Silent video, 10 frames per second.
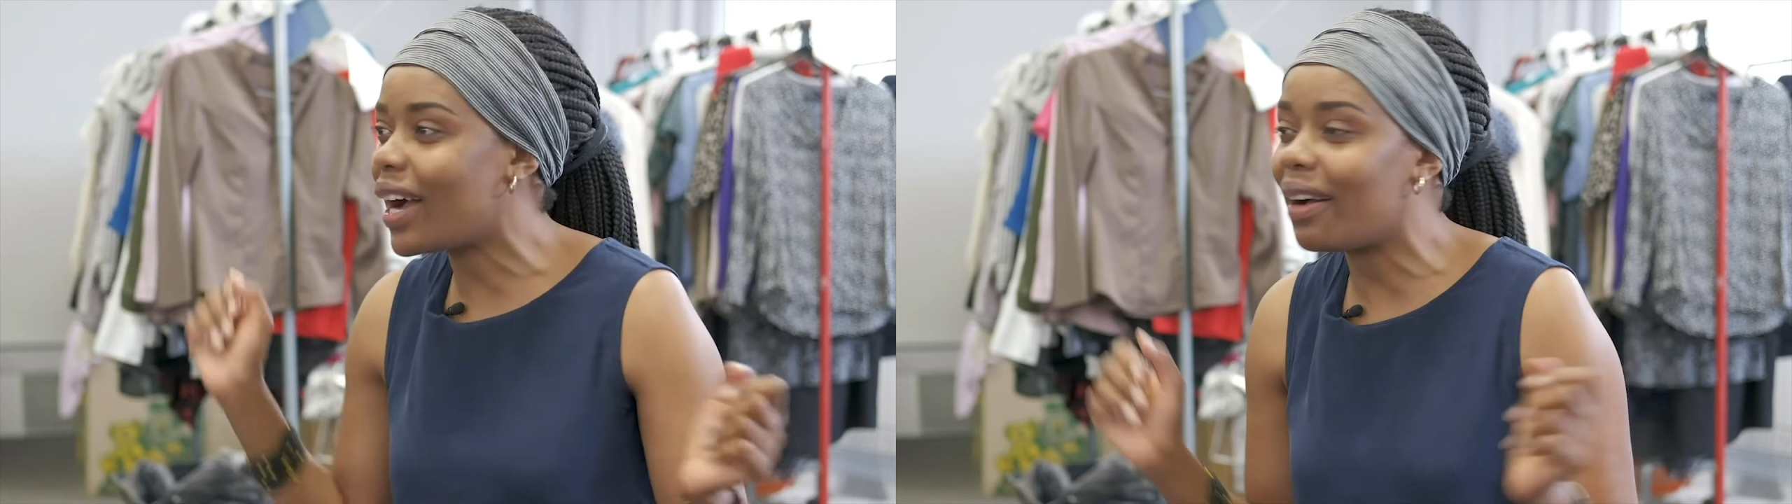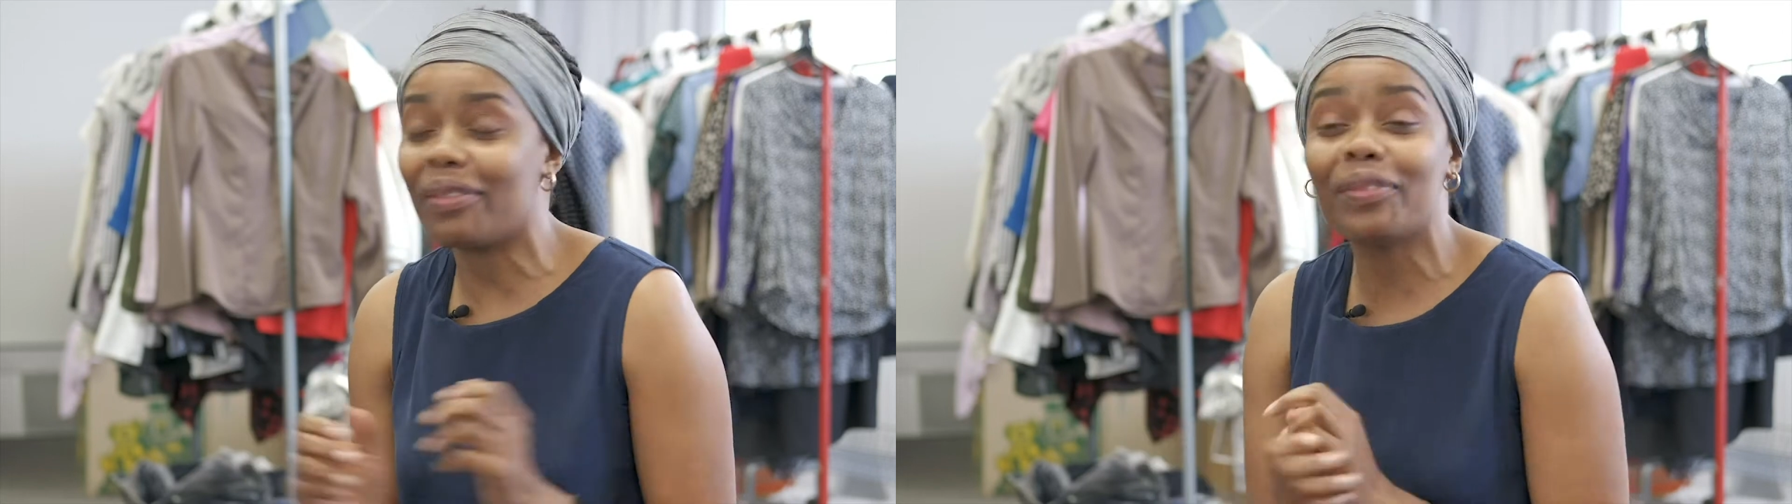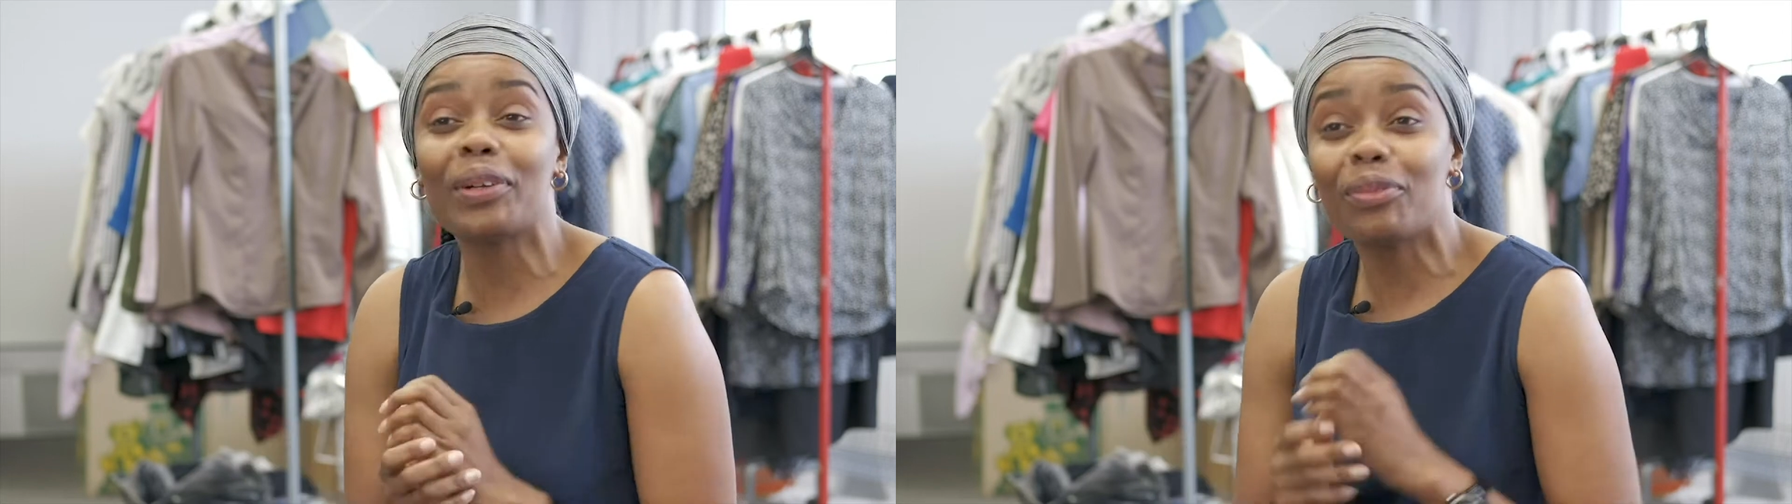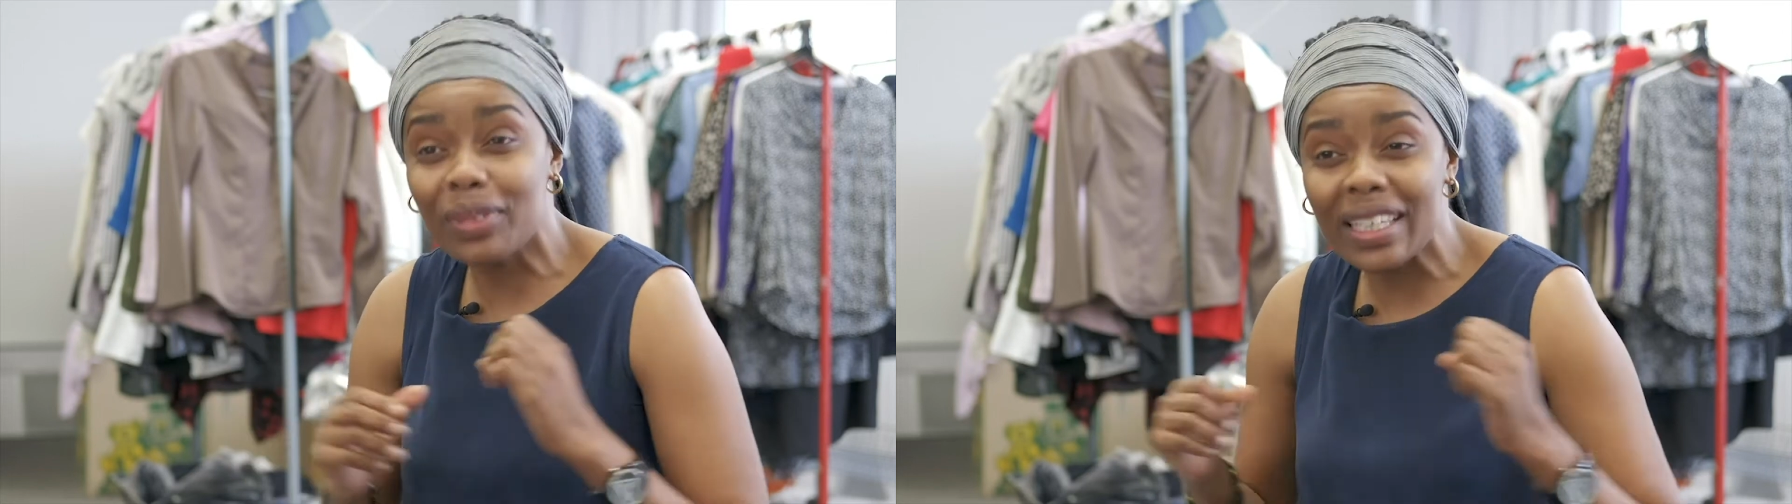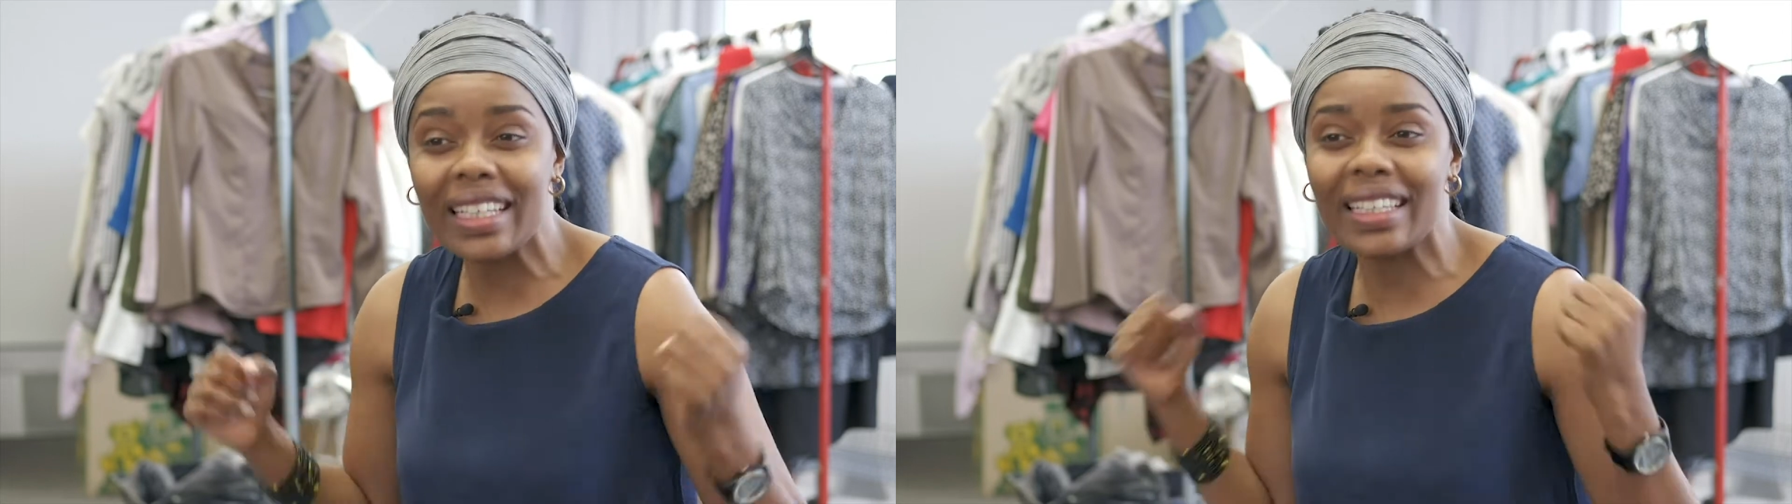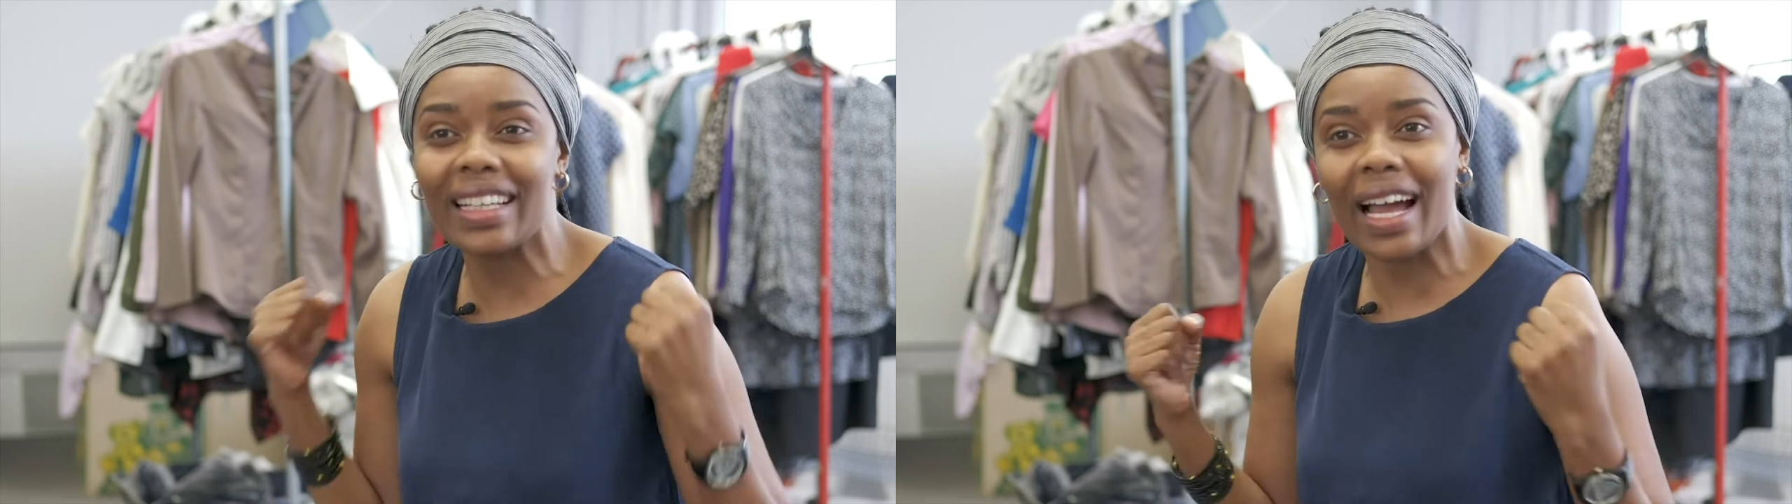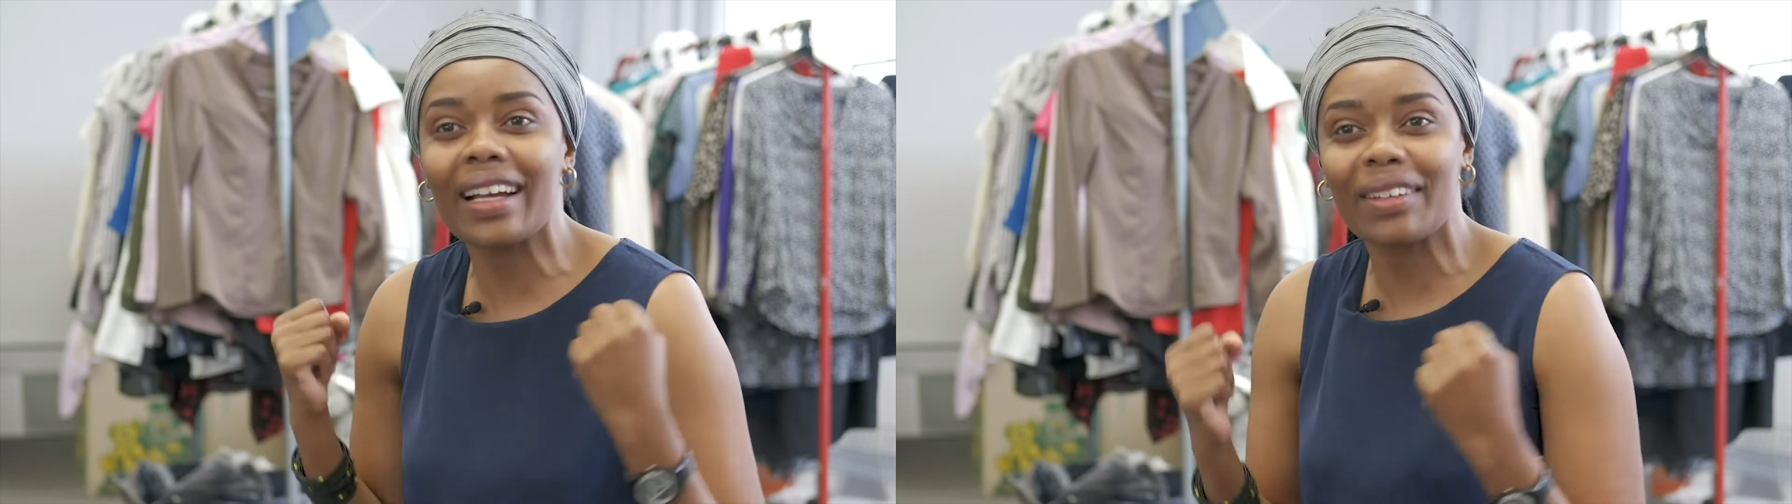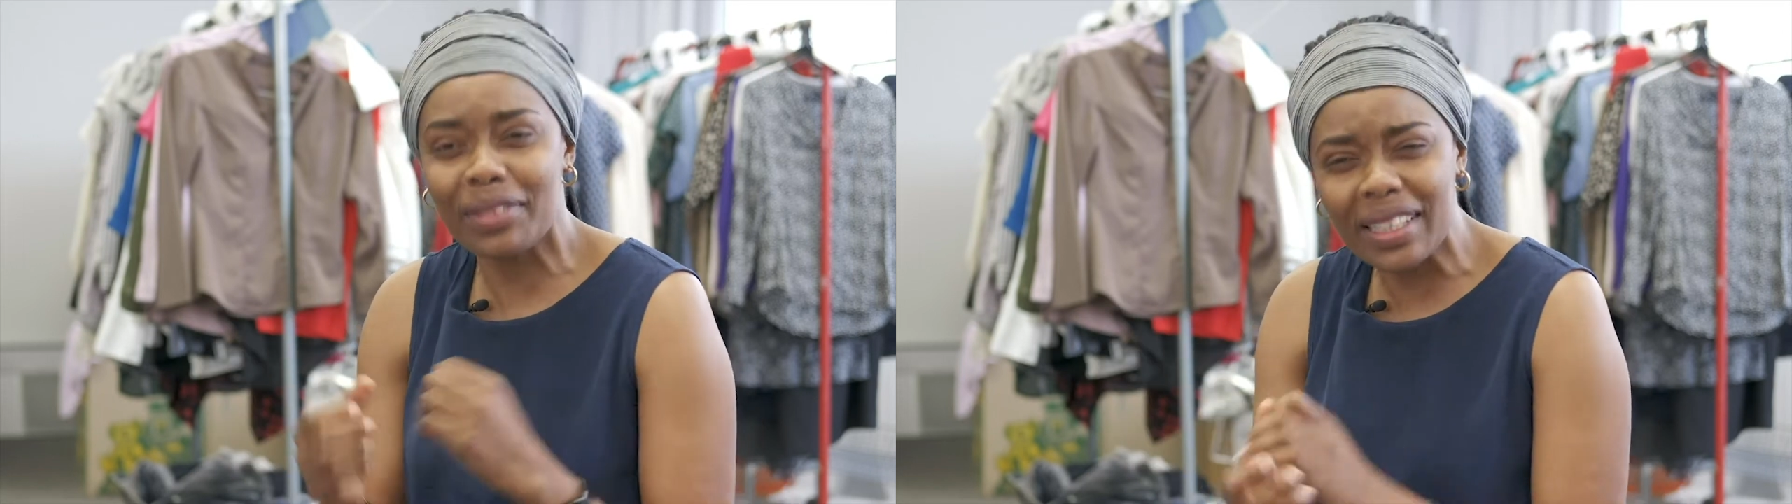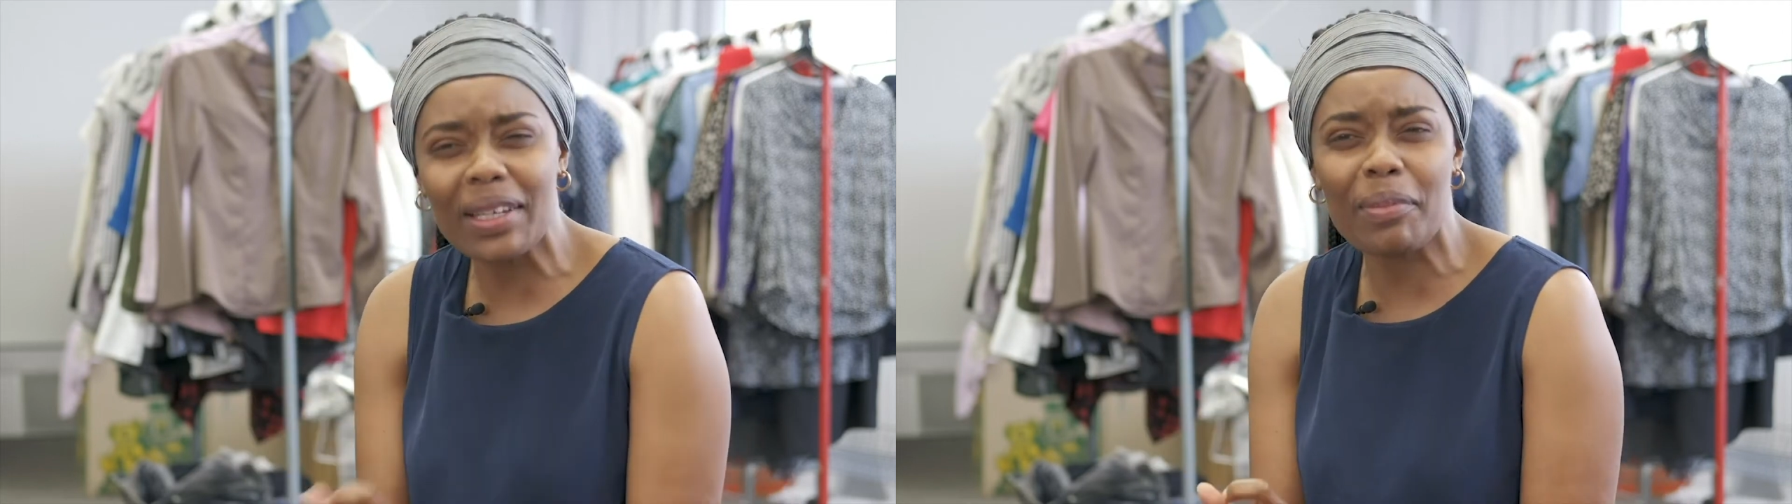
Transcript: I felt really, like, really